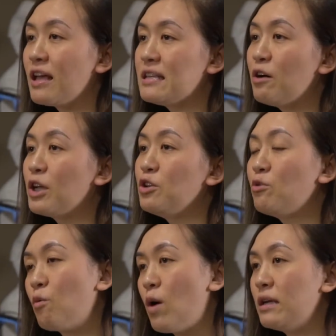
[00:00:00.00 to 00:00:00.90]
that's how I knew
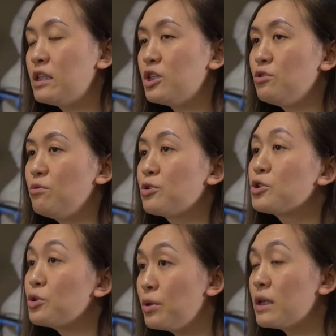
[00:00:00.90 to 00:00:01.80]
I wanted to
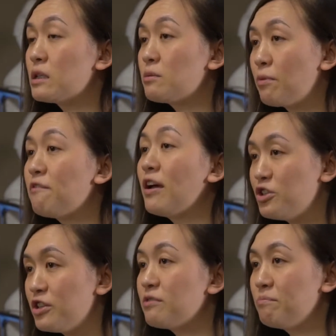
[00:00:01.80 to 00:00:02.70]
pursue this
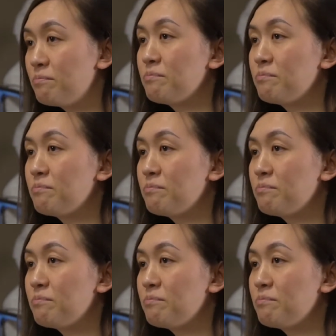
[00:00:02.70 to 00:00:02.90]
profession